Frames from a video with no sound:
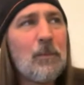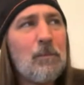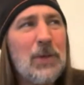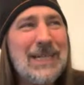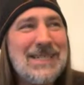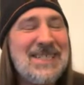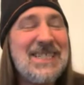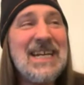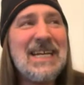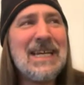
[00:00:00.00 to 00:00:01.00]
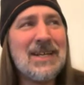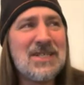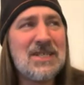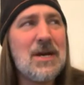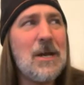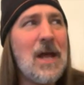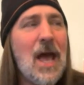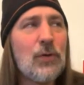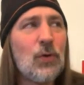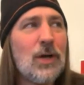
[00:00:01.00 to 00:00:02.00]
but it's sneaky. It's not
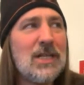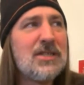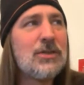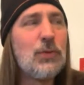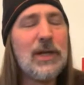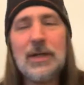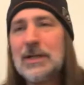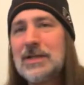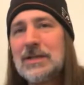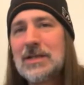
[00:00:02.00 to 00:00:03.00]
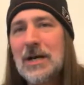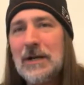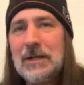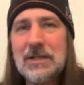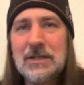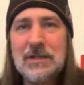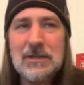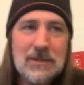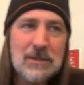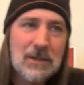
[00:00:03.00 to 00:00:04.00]
outright sweetness. It's kind of
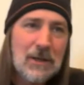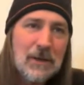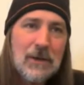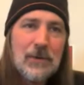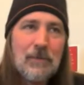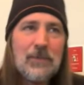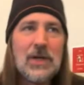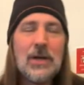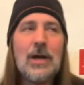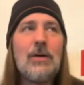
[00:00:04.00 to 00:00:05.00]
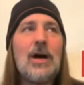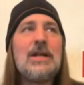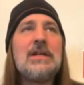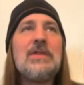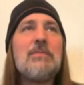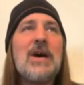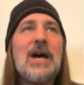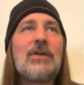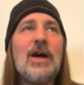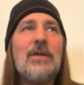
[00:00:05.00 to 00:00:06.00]
just, you know, hiding in the
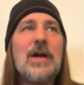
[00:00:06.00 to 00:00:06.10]
background